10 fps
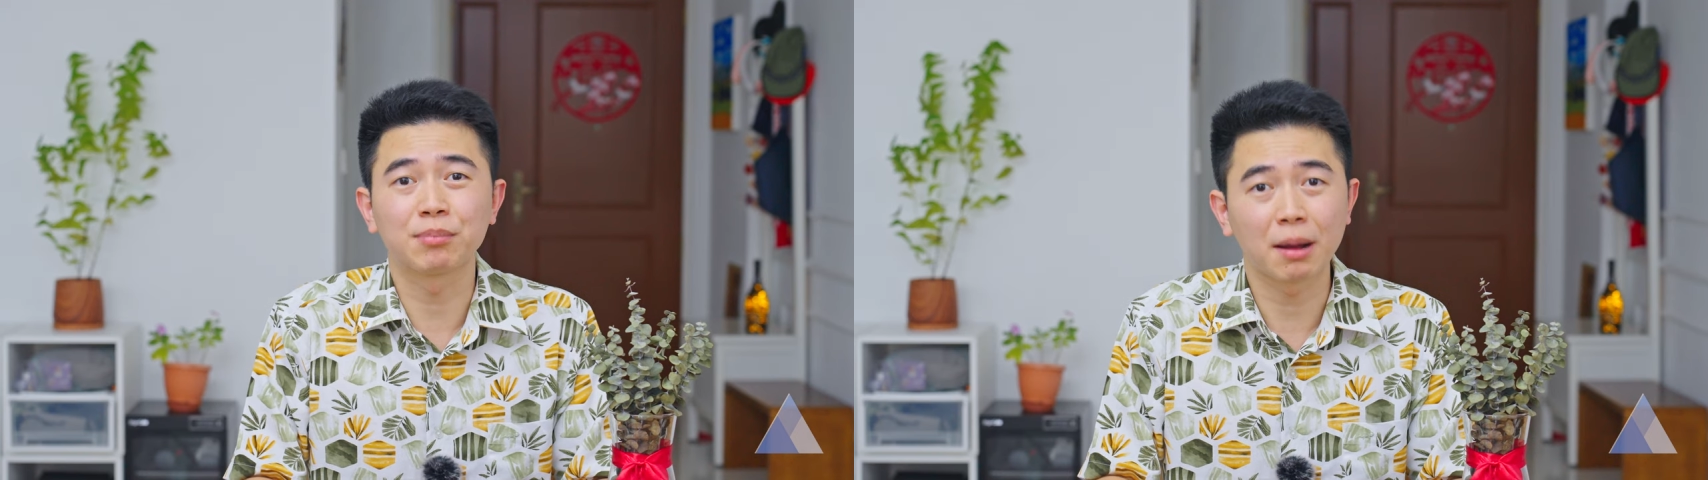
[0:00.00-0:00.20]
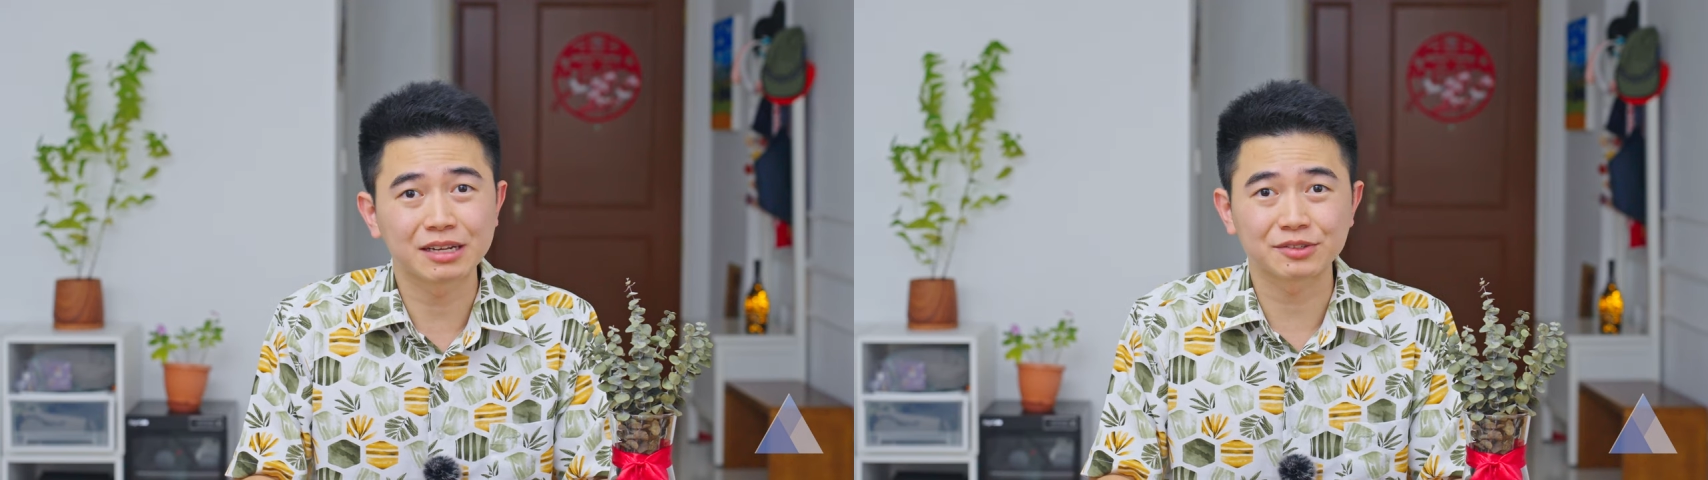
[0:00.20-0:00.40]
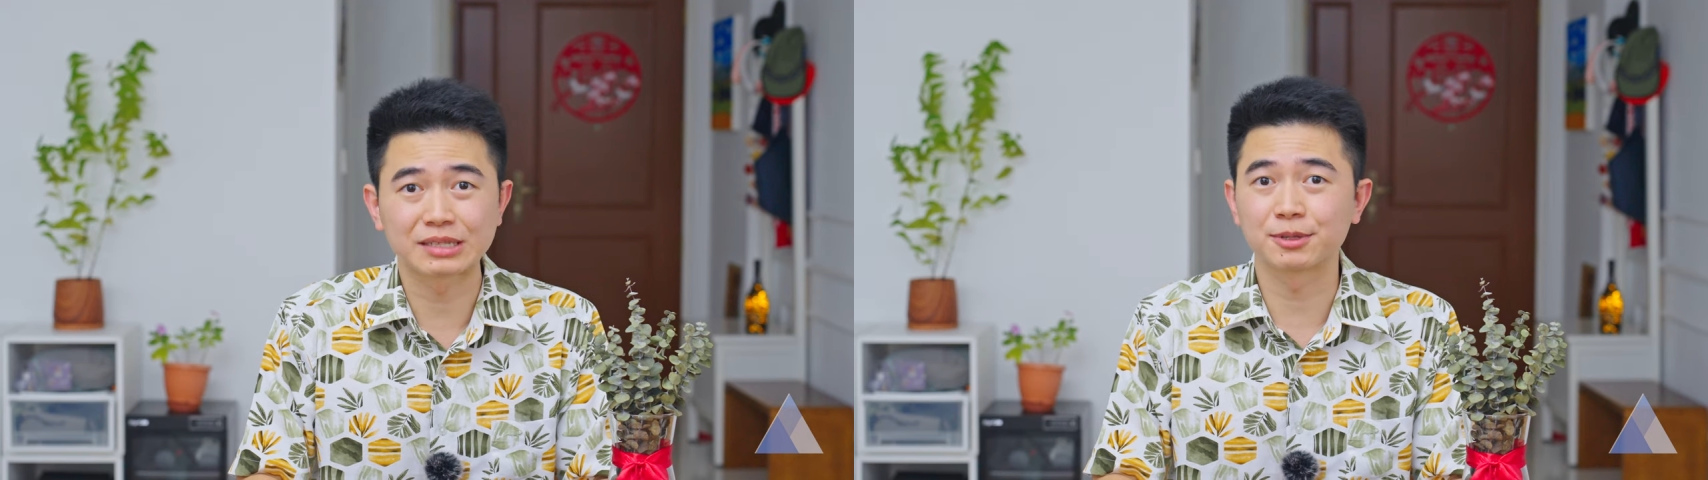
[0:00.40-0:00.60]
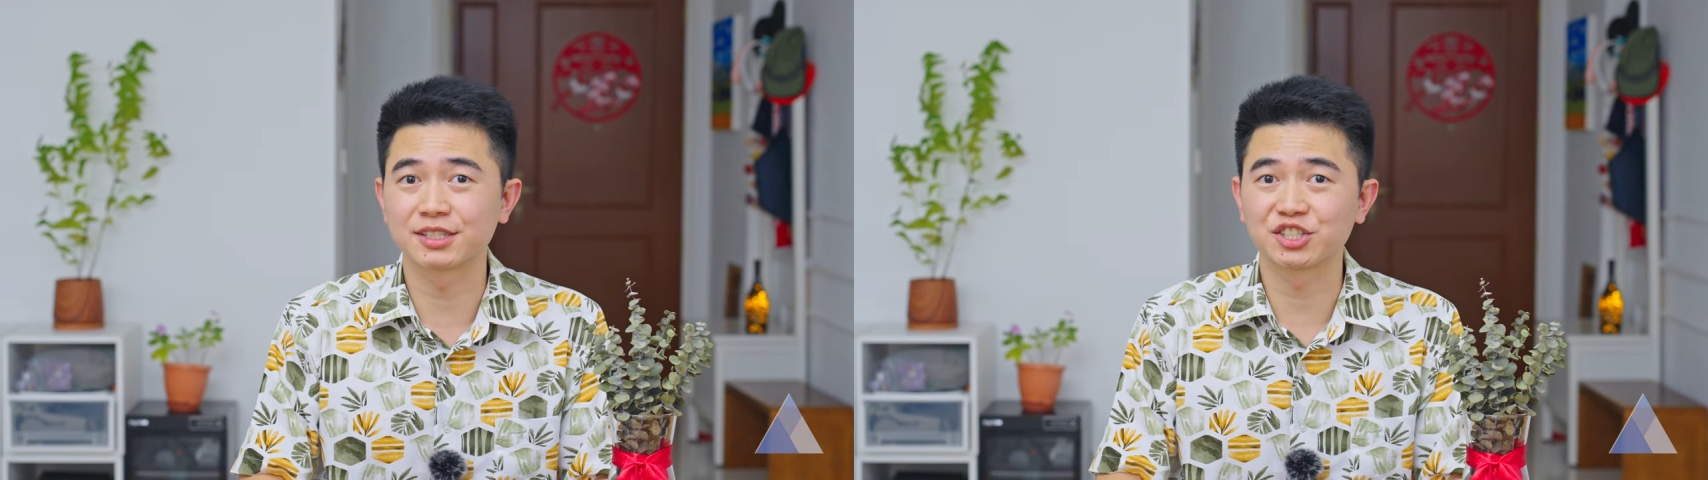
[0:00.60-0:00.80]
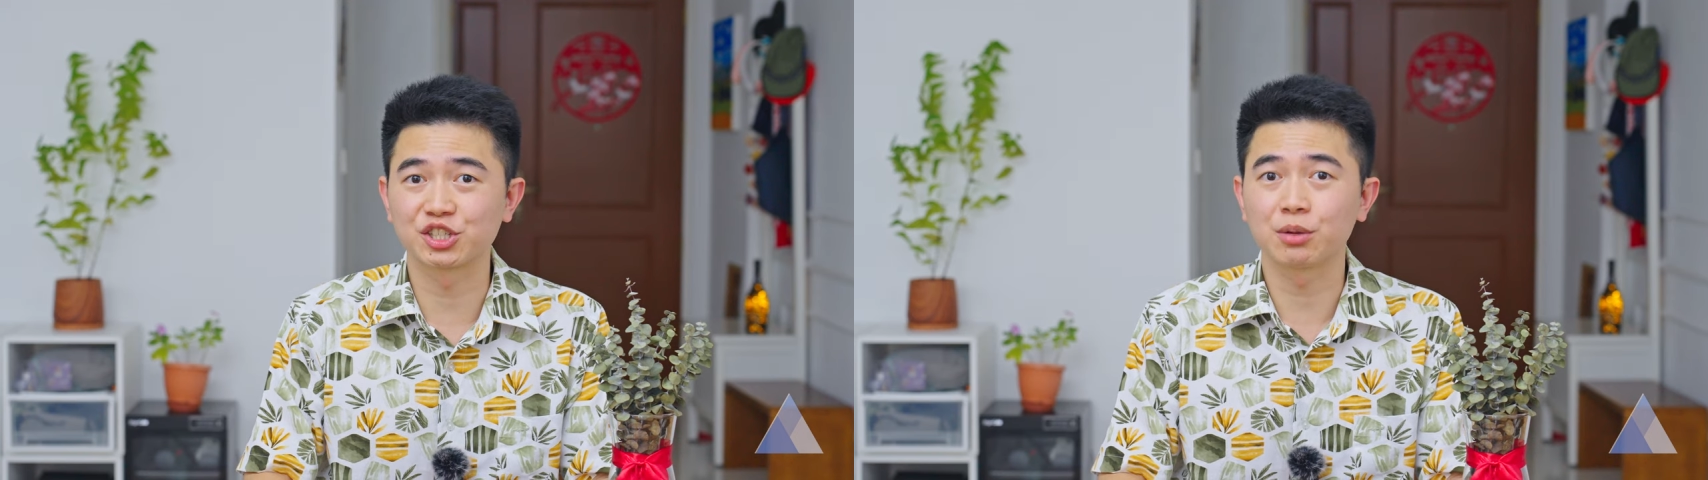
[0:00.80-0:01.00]
public
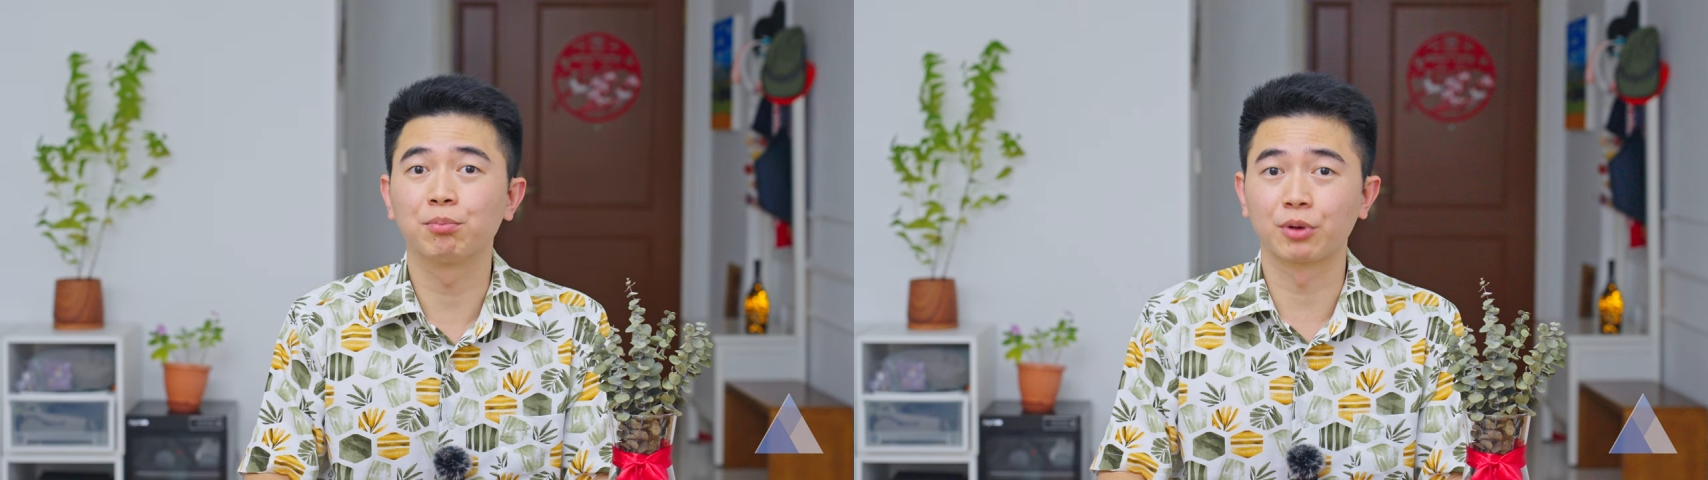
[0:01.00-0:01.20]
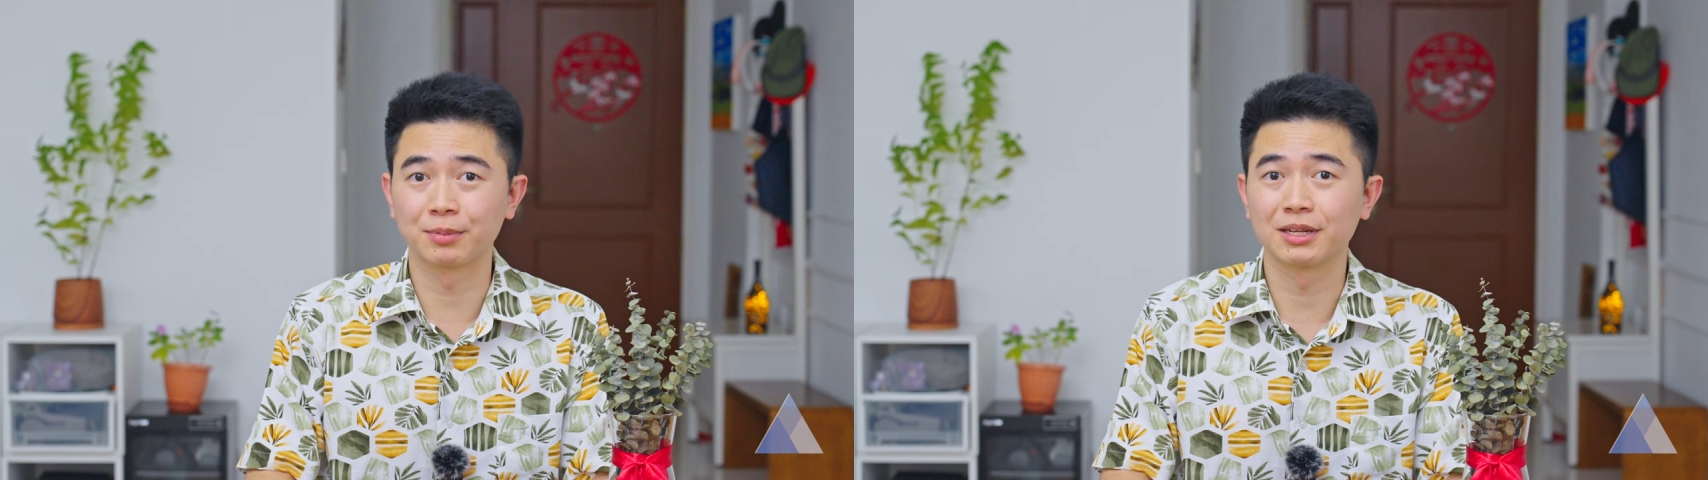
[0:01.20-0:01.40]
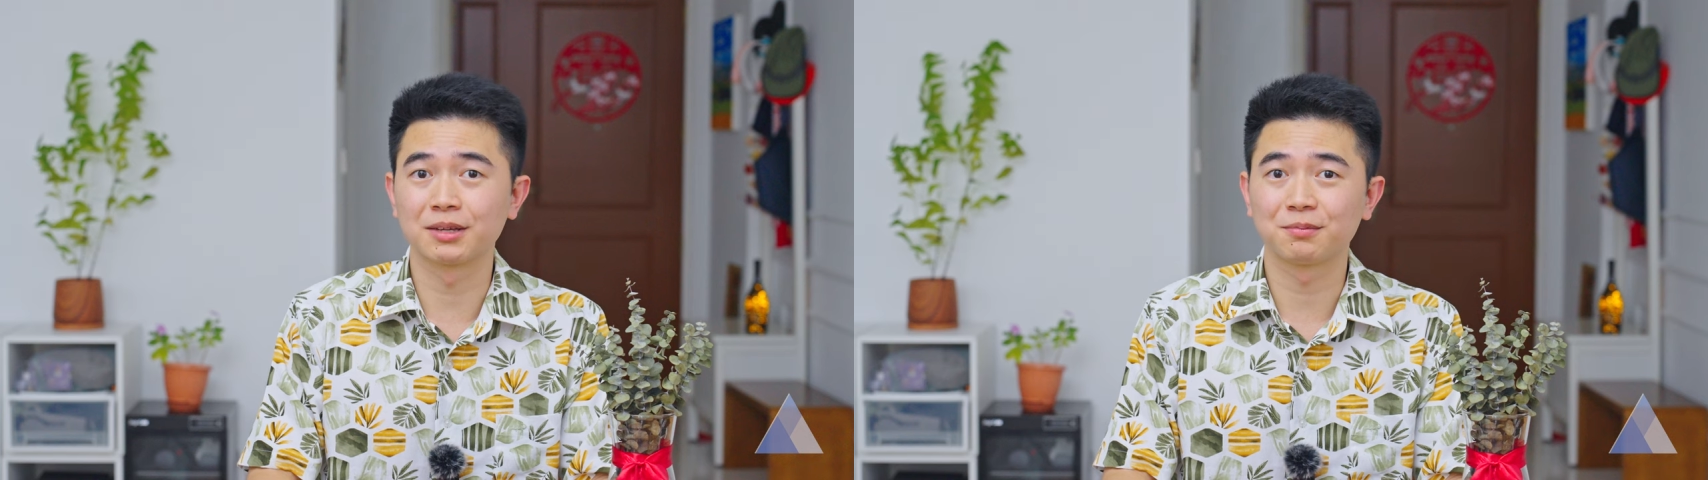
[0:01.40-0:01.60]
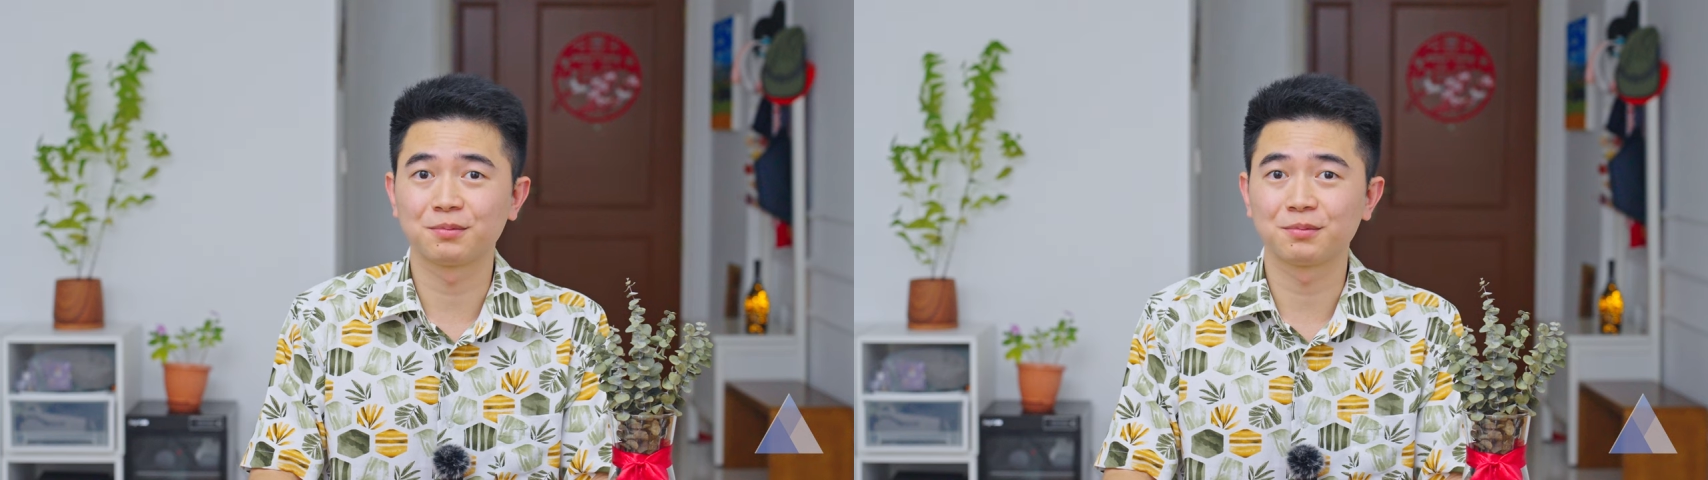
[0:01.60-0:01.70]
transportation properly.